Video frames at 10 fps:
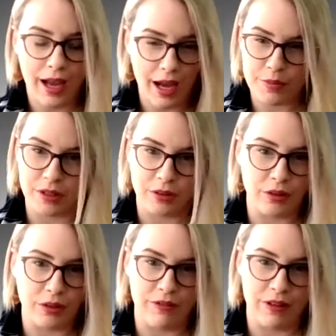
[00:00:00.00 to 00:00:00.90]

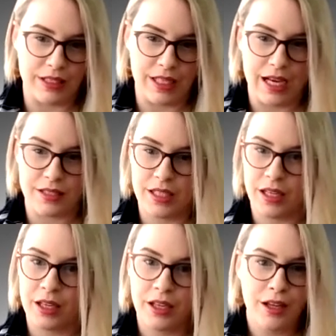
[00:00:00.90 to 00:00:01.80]
absolutely
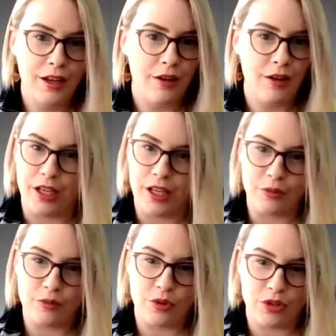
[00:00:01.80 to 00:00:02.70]
fantastic.
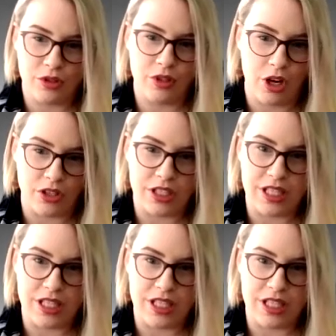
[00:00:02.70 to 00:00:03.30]
Josh's